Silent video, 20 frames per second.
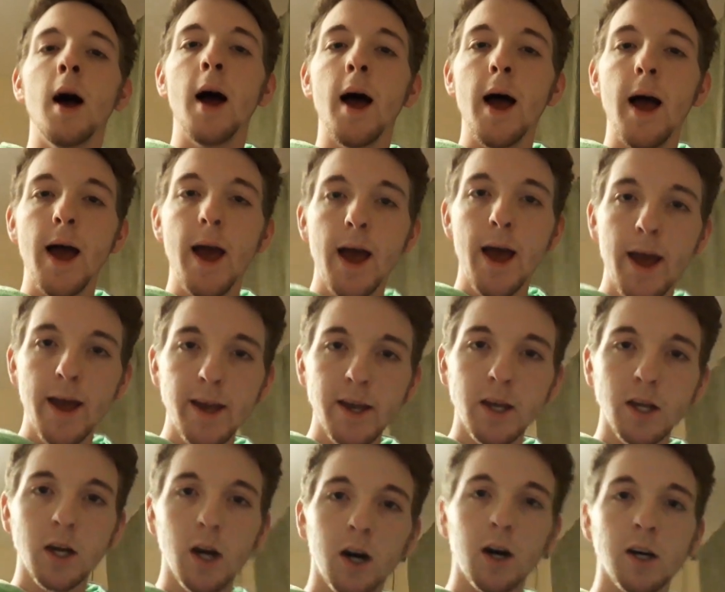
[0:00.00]

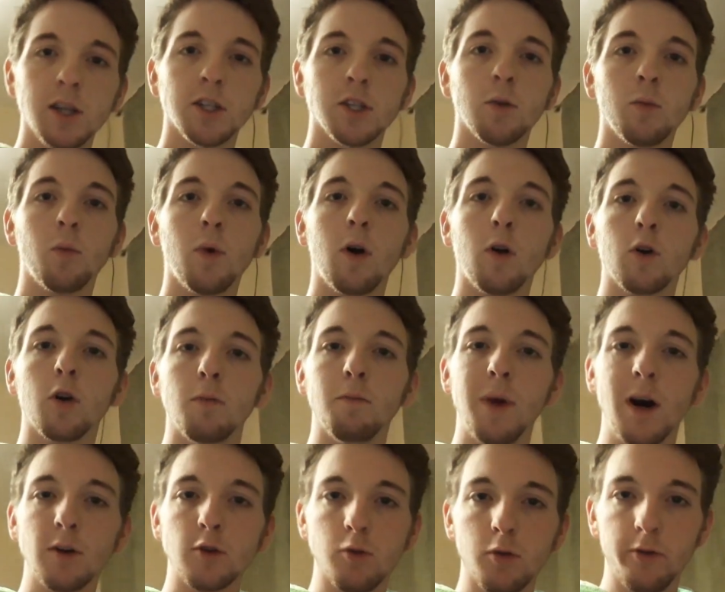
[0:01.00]
Hey guys, and welcome
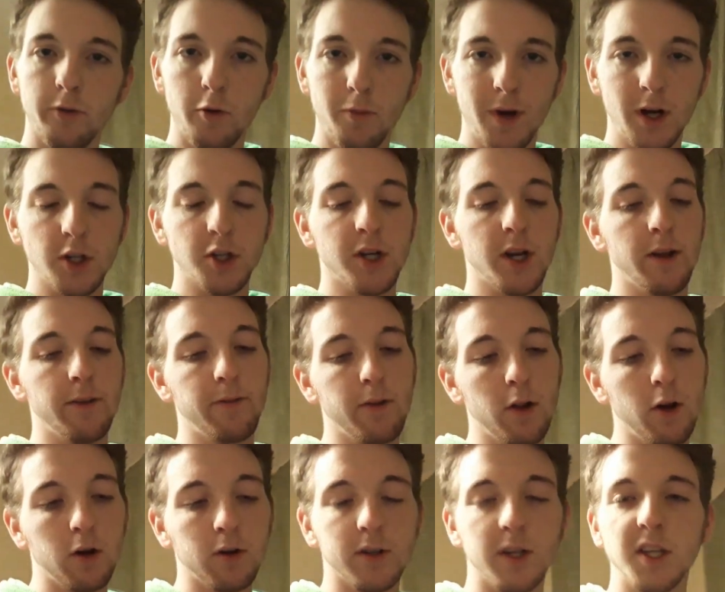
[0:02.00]
back to another Matchday
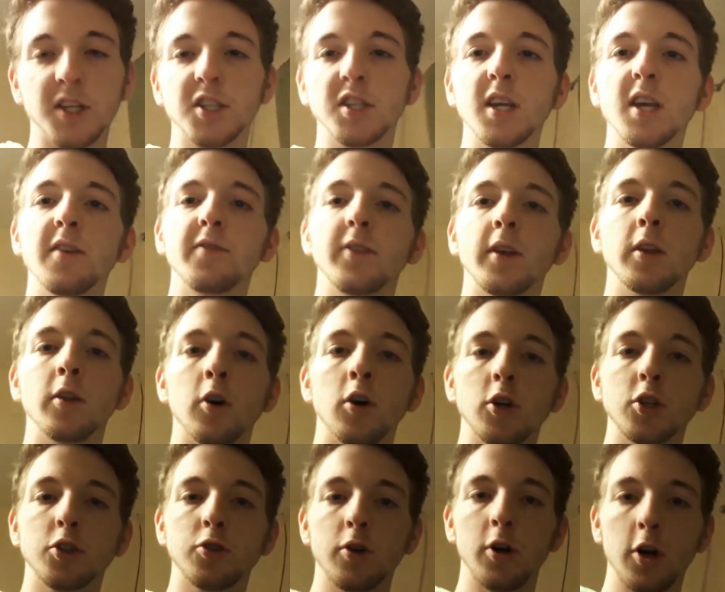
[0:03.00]
vlog. This evening,
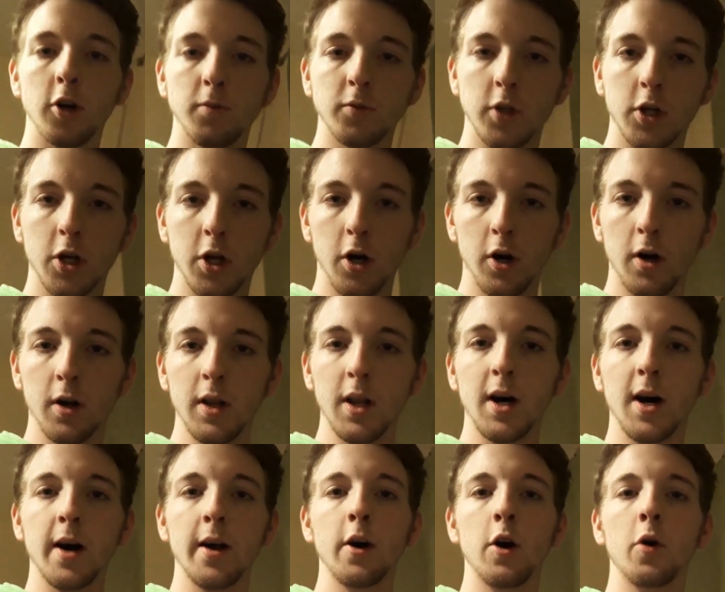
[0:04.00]
Notts are at home to
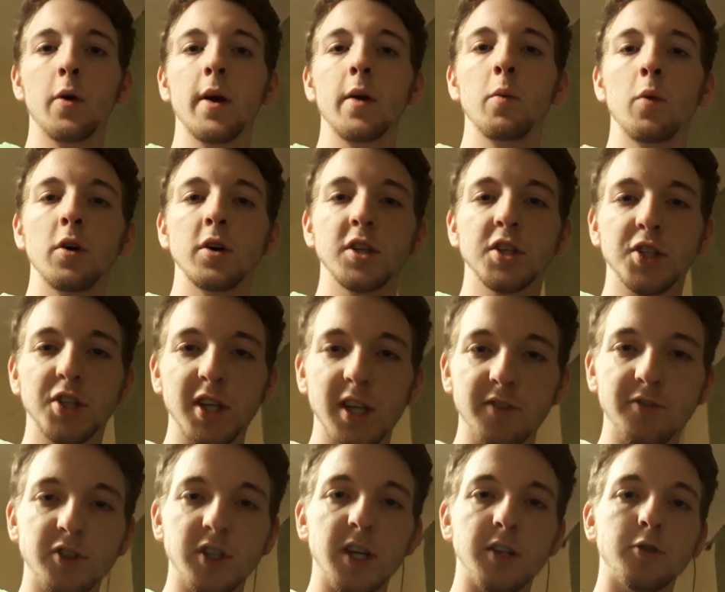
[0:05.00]
Carlisle in what is
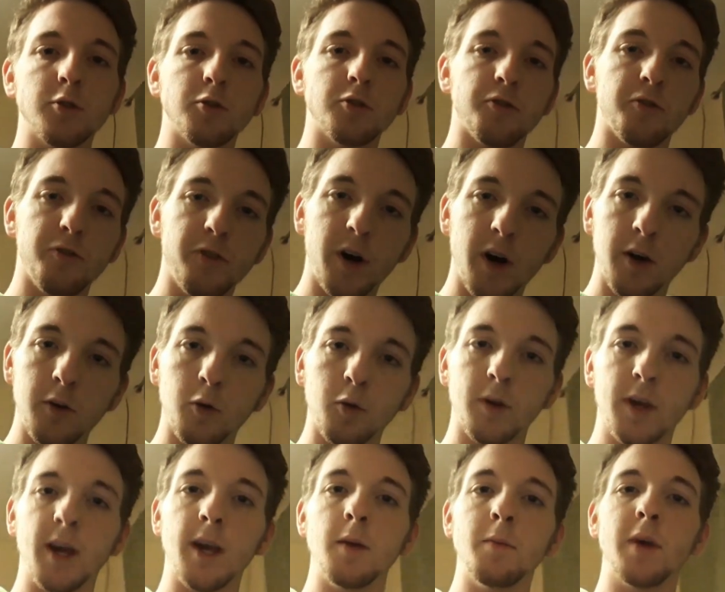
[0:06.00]
Steve Chettle's final
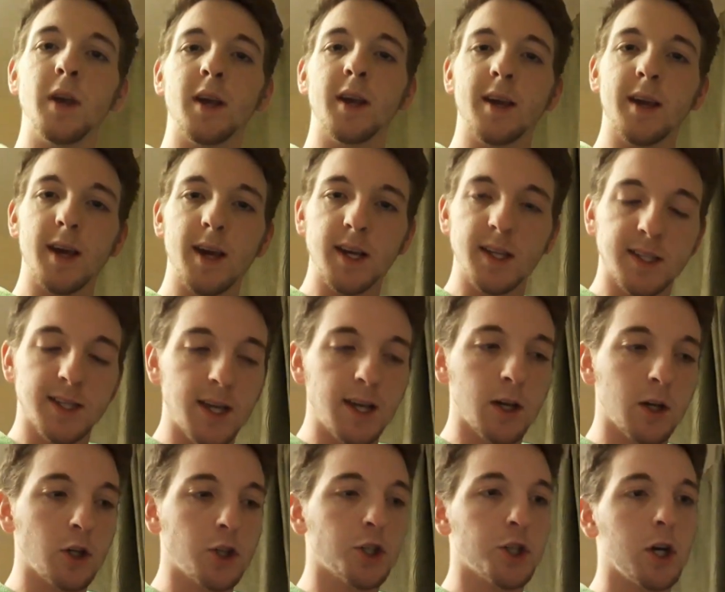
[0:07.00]
game in
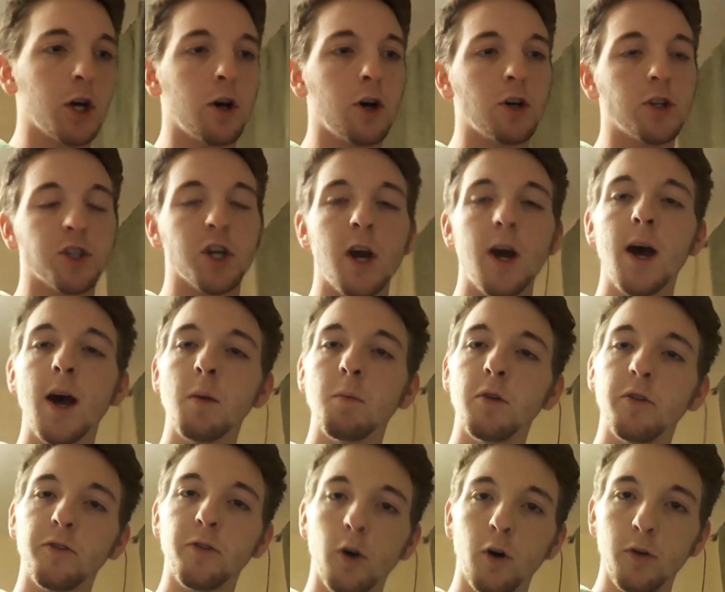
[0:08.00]
caretaker charge
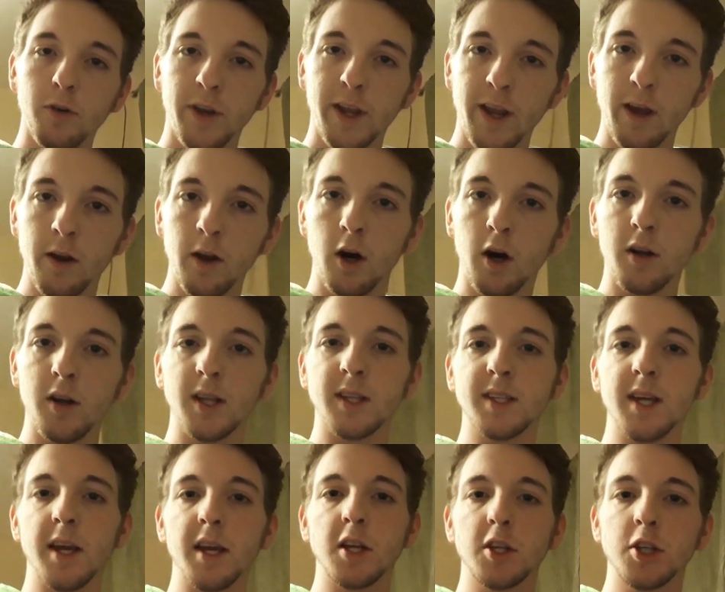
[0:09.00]
before Neil Arley
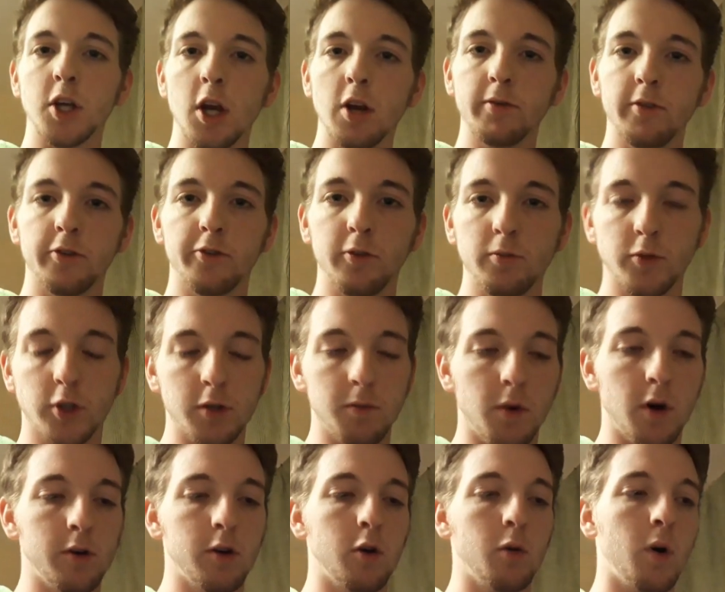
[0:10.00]
takes over from
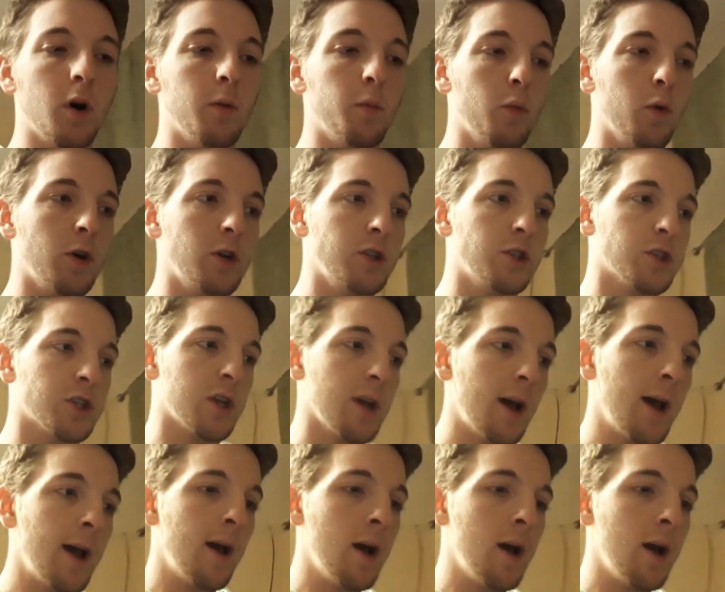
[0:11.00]
tomorrow onwards.